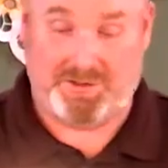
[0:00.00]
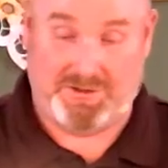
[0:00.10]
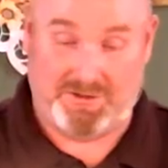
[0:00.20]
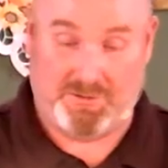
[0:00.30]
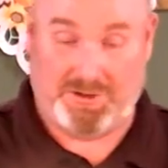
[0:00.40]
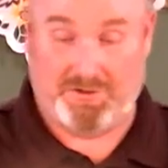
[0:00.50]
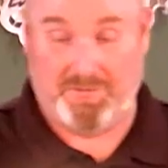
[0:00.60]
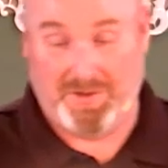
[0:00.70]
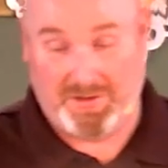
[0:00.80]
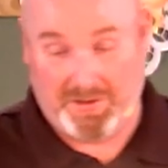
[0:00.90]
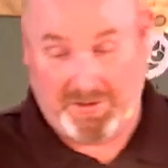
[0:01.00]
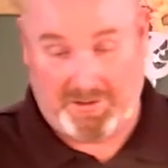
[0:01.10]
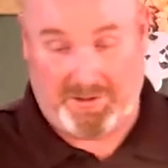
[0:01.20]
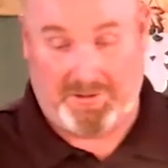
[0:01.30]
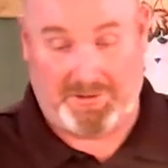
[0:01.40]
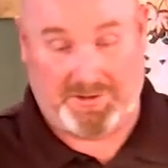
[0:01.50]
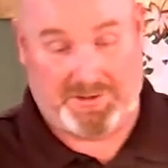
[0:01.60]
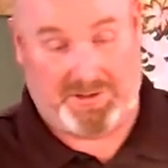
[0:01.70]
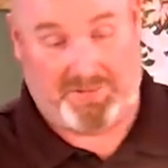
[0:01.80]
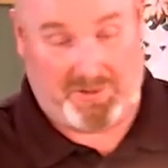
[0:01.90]
as well, just to
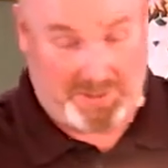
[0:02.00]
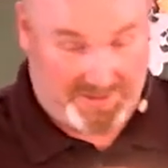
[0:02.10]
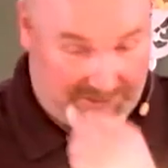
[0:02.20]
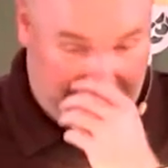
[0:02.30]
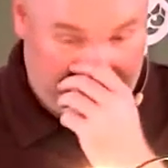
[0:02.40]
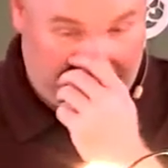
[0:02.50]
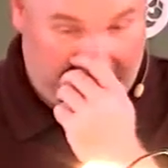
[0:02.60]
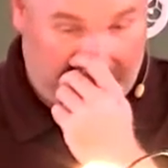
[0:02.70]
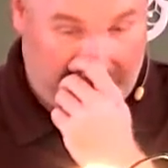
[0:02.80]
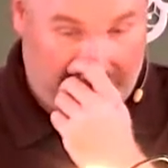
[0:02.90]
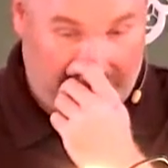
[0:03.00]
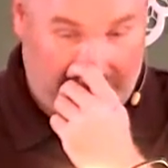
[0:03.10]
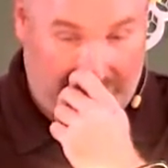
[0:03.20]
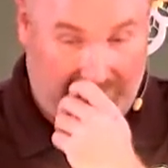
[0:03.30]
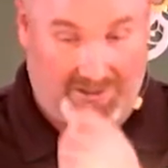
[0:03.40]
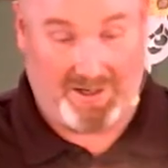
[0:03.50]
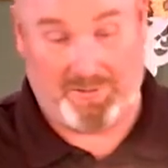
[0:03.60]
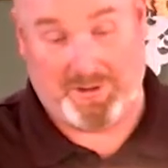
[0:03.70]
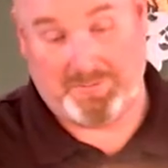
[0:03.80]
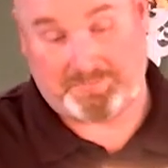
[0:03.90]
see if they make sense and if they're in
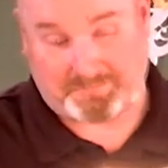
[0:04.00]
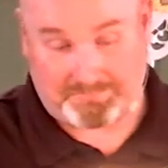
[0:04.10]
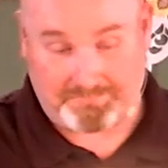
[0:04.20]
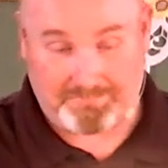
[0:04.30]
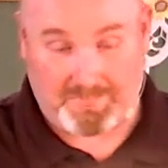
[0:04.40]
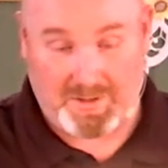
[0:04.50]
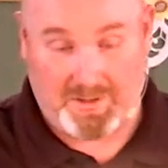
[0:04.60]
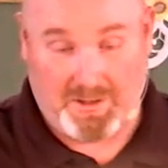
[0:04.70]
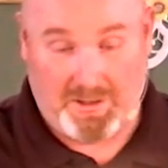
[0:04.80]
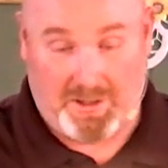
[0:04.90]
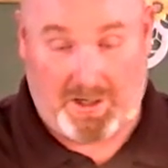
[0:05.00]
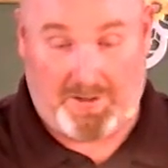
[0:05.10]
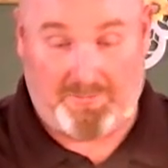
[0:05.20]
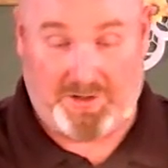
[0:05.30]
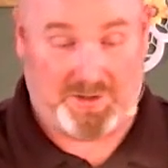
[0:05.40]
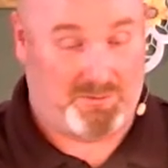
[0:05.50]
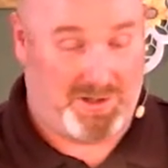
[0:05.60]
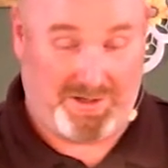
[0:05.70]
alignment. There's plenty